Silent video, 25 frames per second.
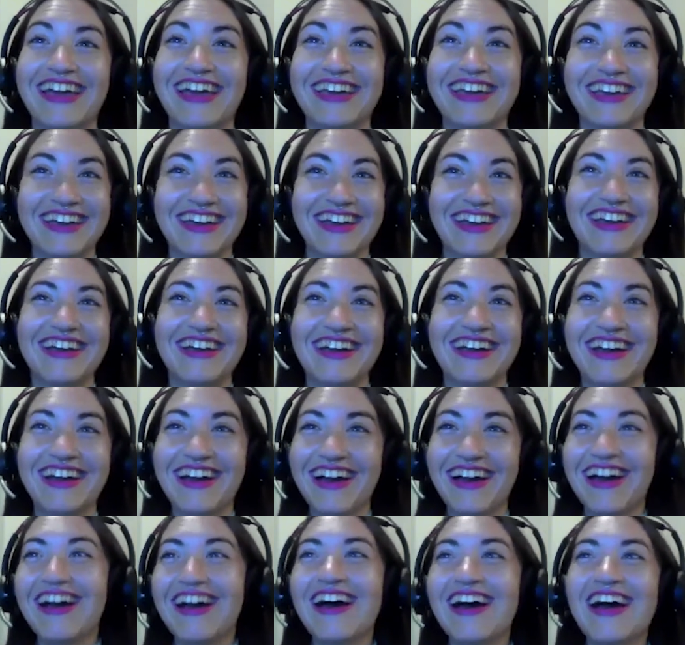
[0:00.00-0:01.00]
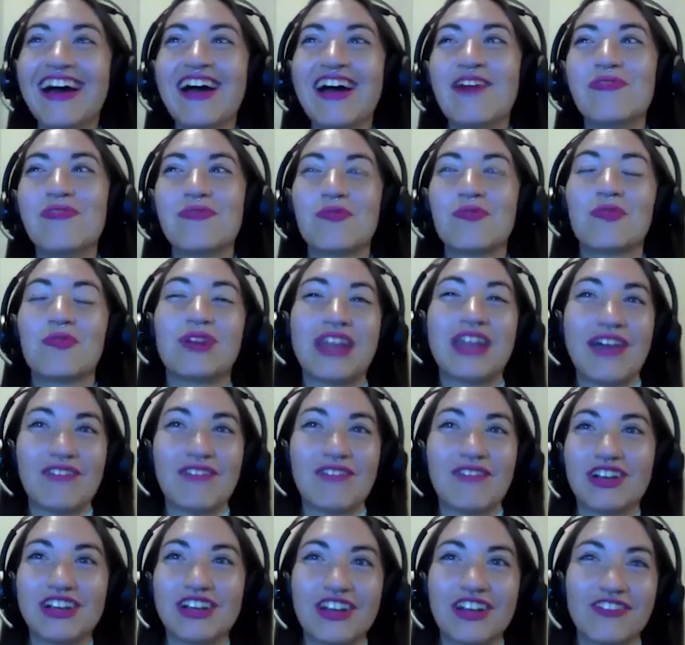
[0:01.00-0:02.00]
like
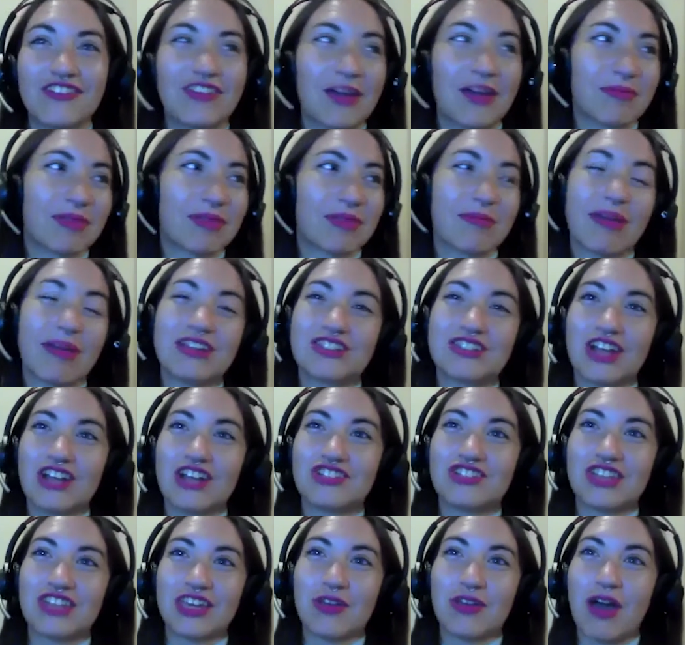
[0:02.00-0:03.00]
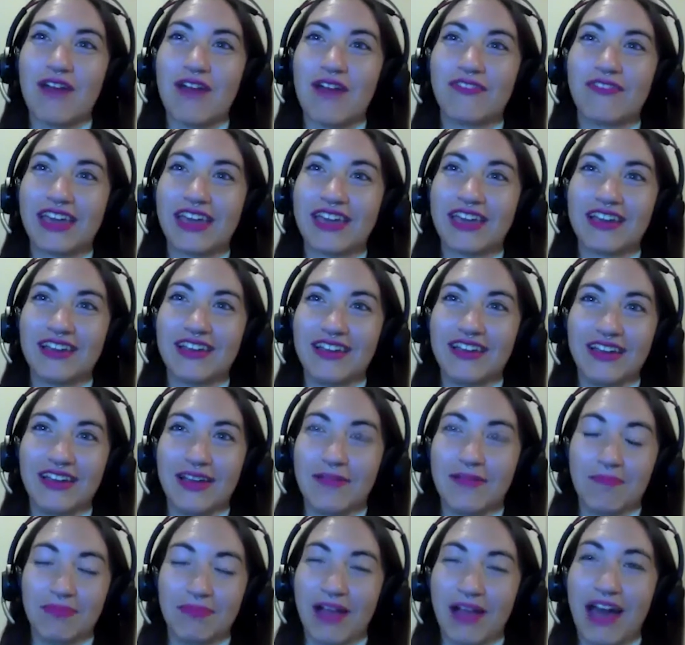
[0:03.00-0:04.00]
whatever your Breathing family might judge that you have like
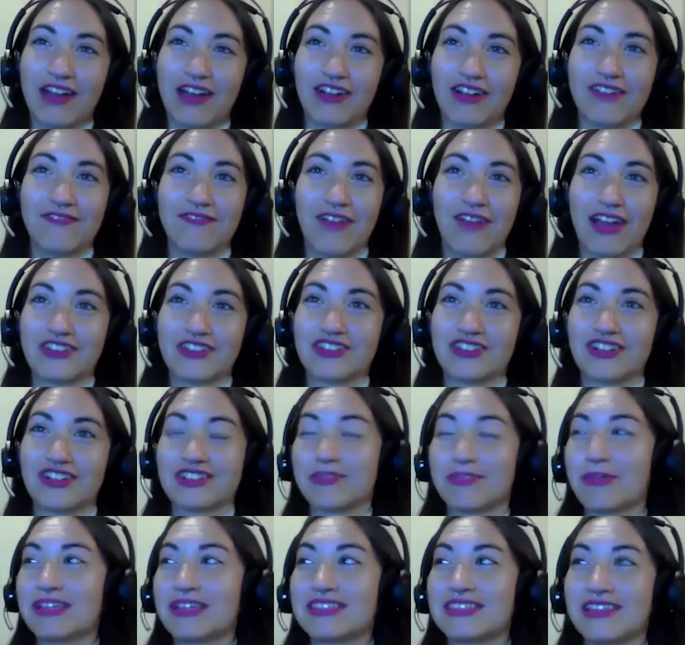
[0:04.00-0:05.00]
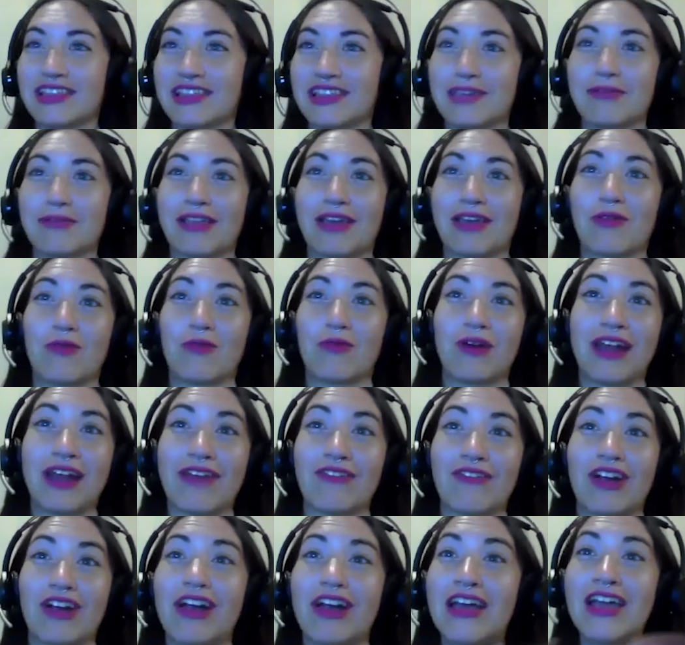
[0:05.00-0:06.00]
a bladder infection or something silly, but like
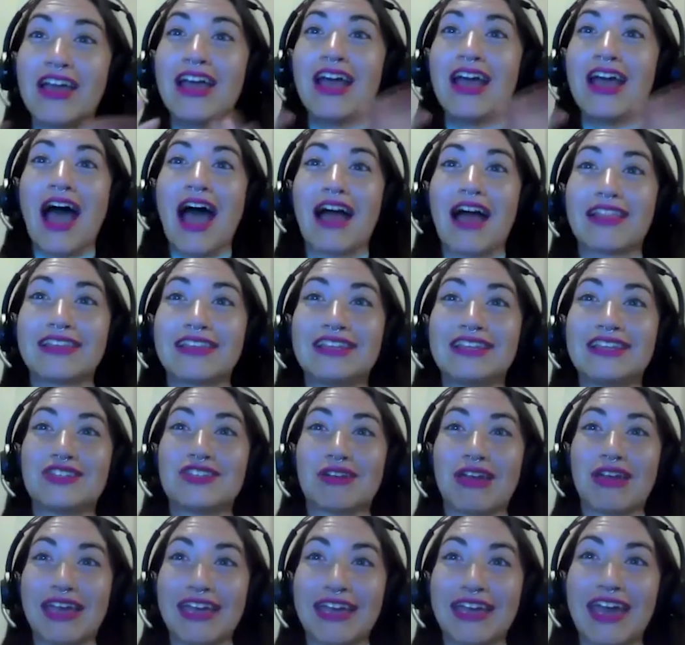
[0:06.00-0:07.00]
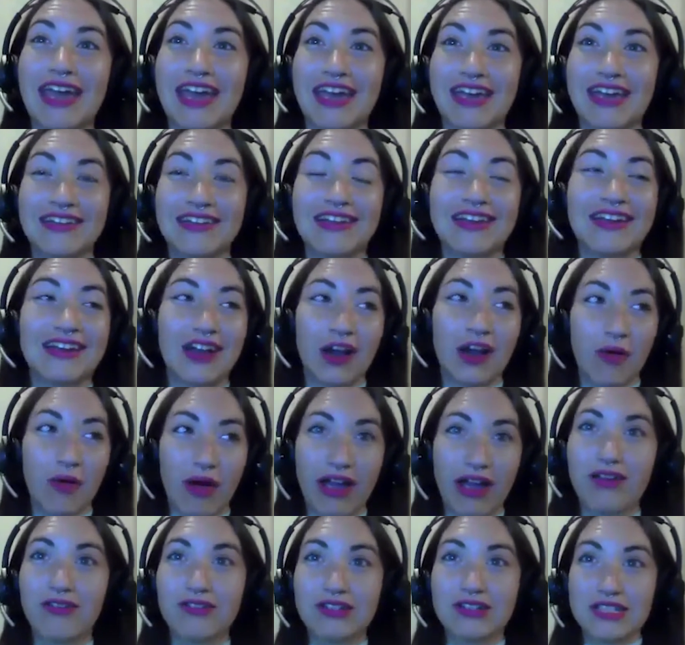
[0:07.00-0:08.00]
whatever. At least you can get in a
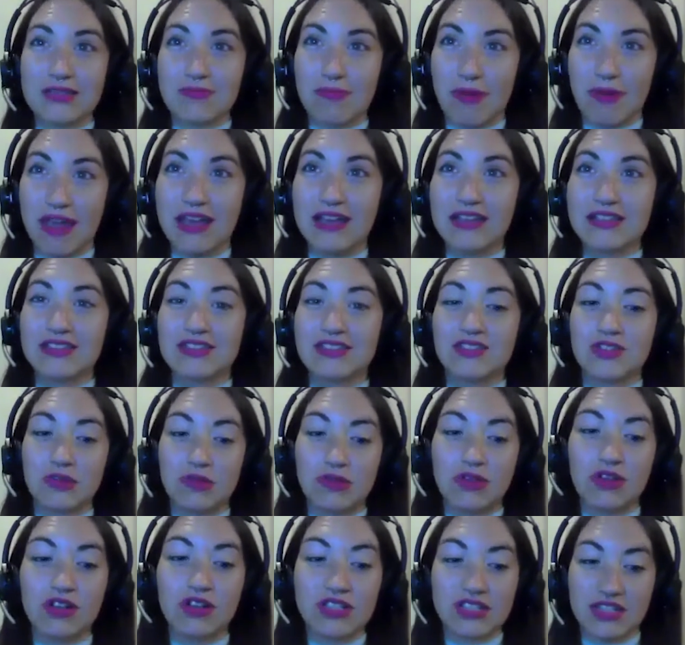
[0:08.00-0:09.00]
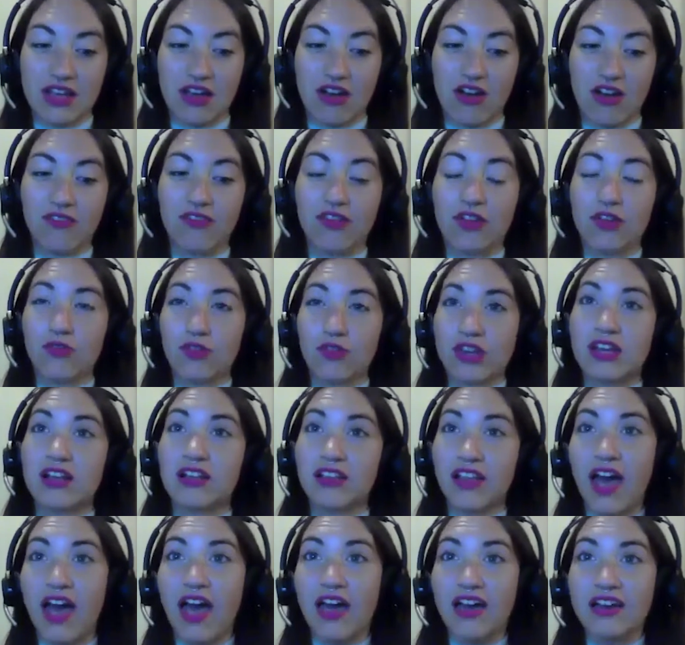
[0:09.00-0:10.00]
quiet space to yourself mm-hmm. and
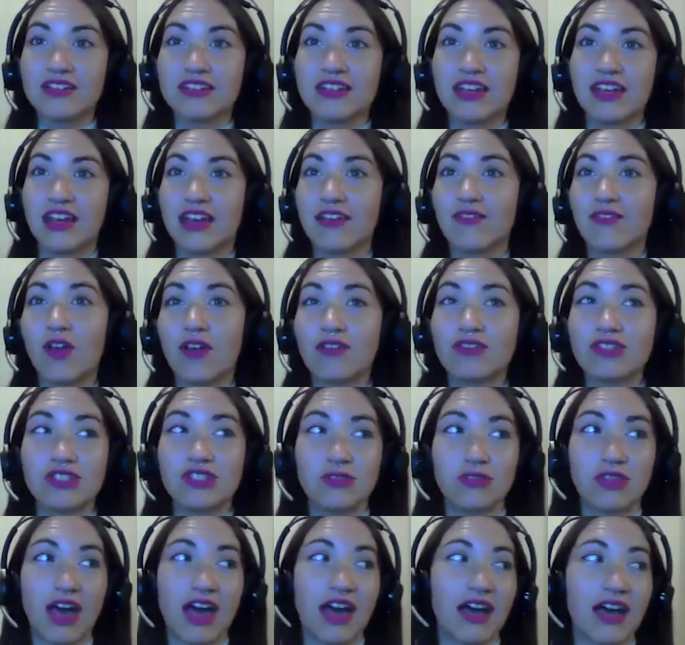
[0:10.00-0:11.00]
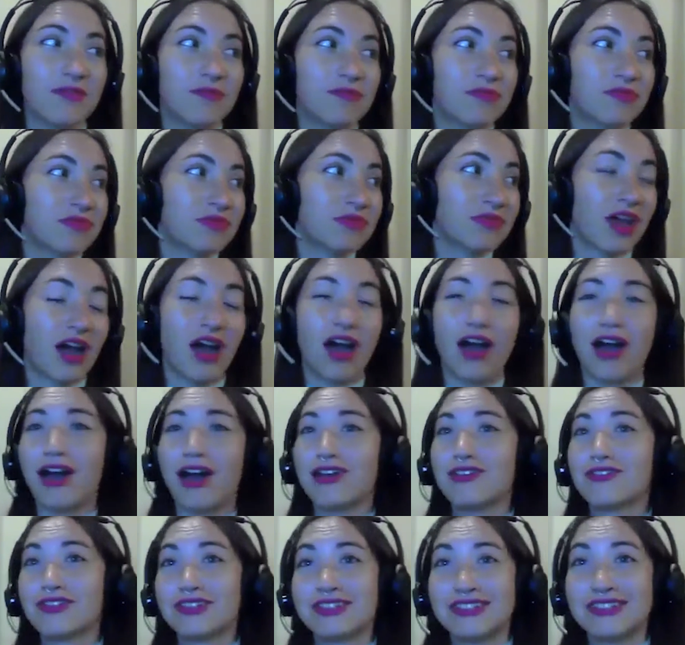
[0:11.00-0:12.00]
recollect. And if you have to mm-hmm. do that a
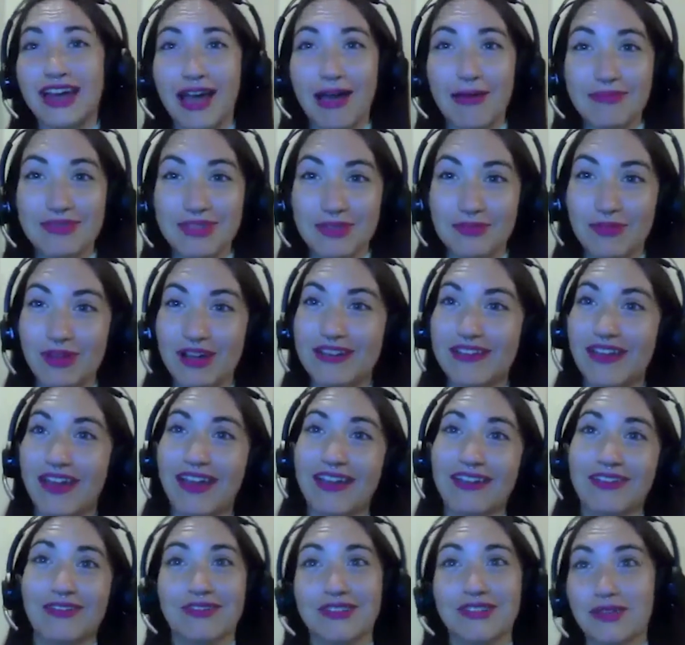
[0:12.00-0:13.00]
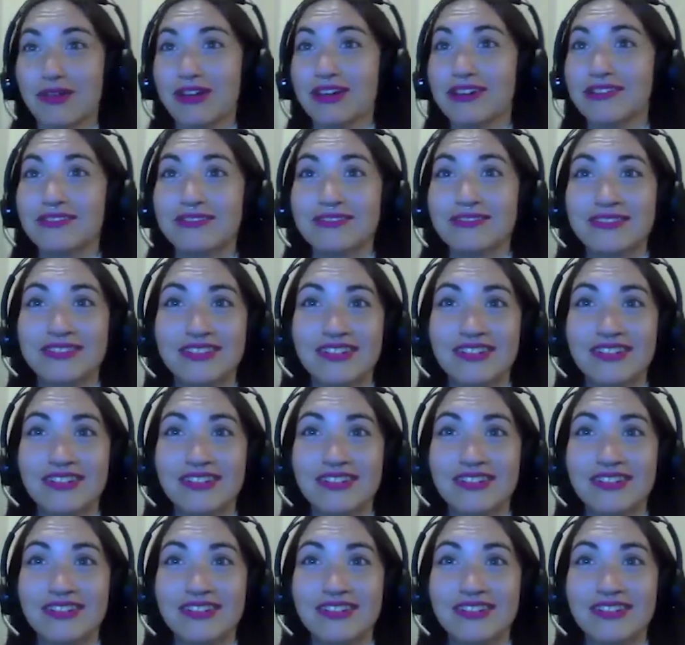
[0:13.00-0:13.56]
hundred times in one night, you do it.